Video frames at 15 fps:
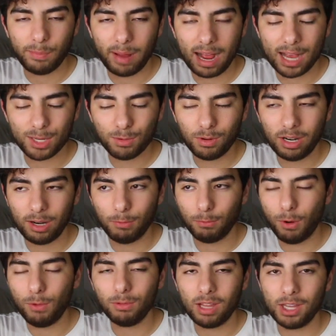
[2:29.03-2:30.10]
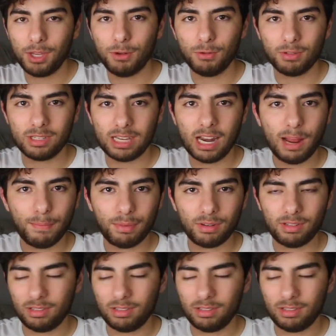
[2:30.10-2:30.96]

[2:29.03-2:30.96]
password, and it won't let you set up